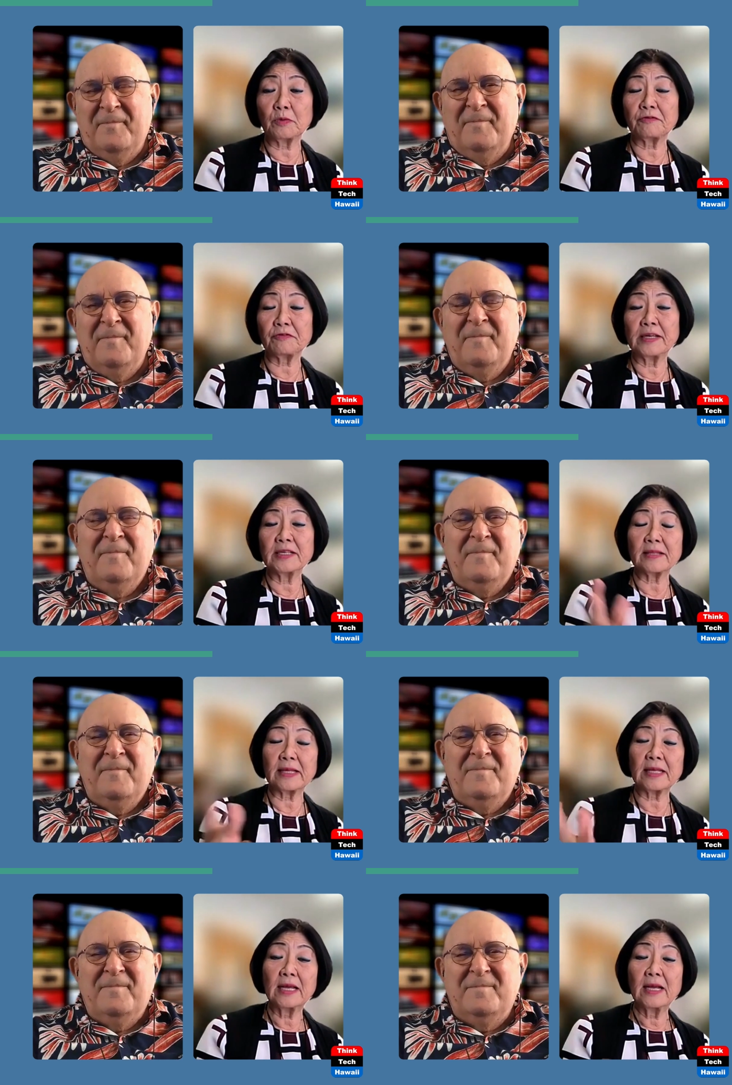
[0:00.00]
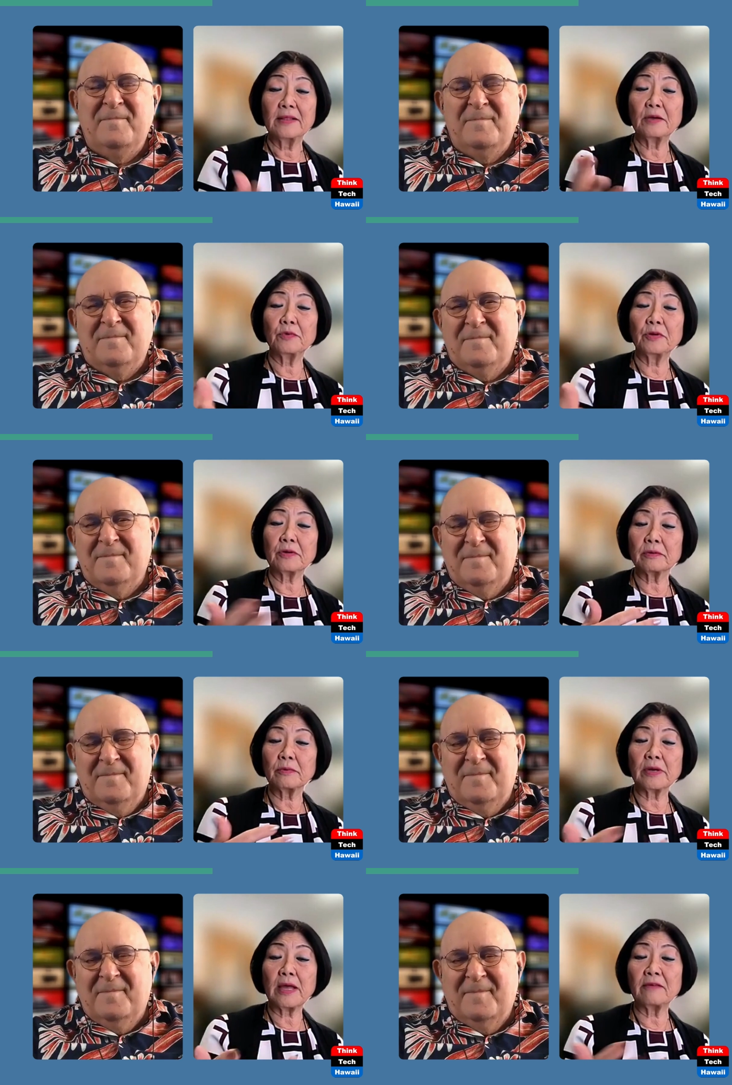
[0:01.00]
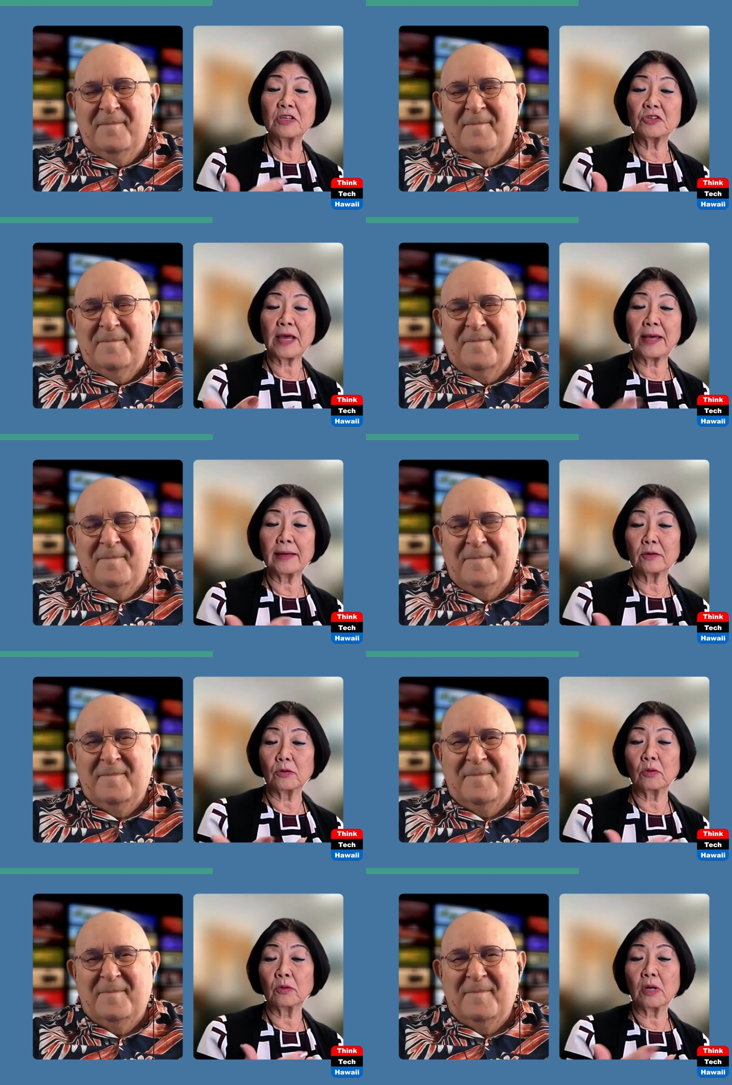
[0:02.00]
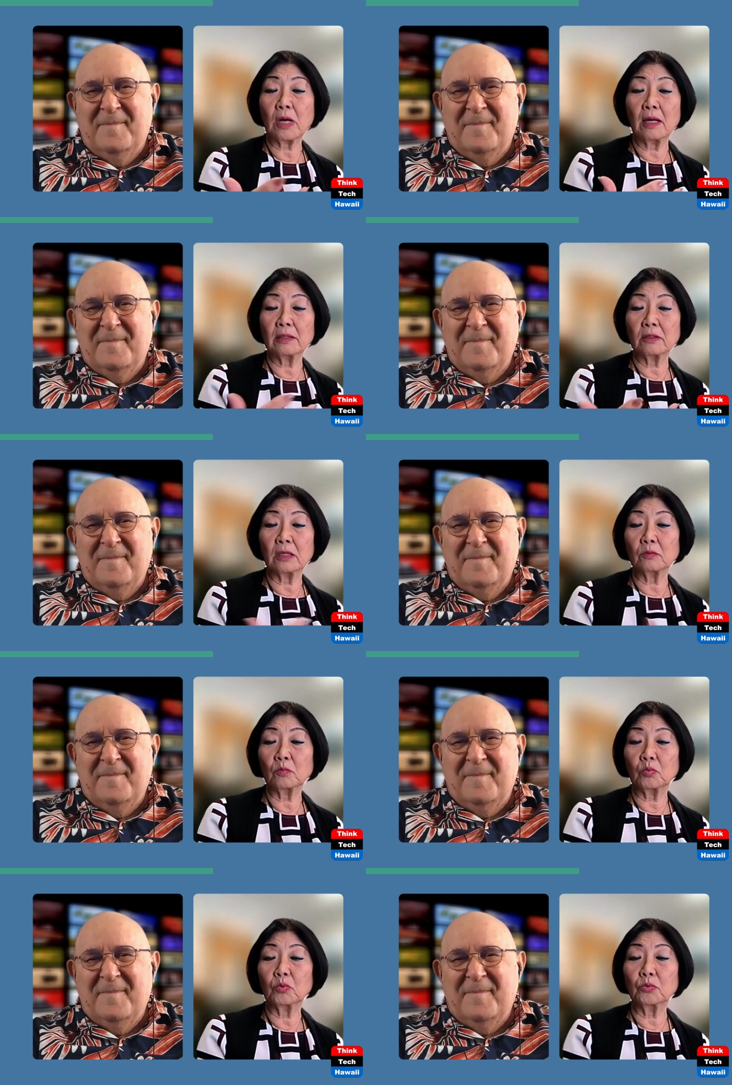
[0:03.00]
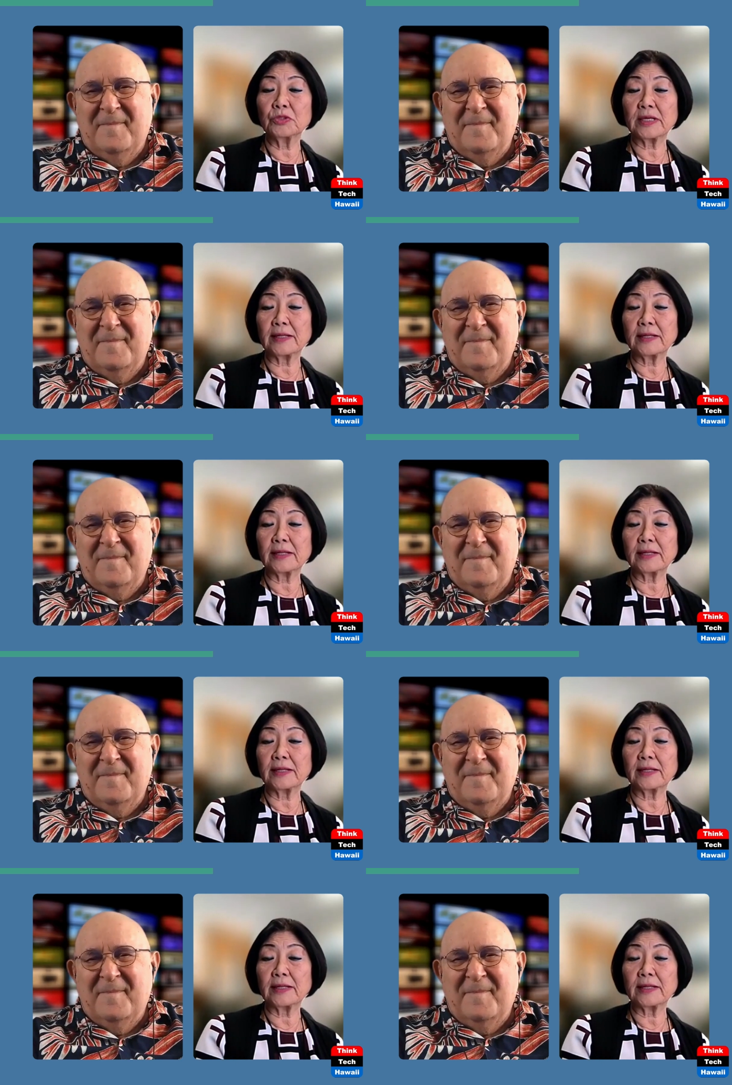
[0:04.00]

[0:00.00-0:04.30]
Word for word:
Speaker 1: we're finding that, that we're, we're having to haggle on, on who's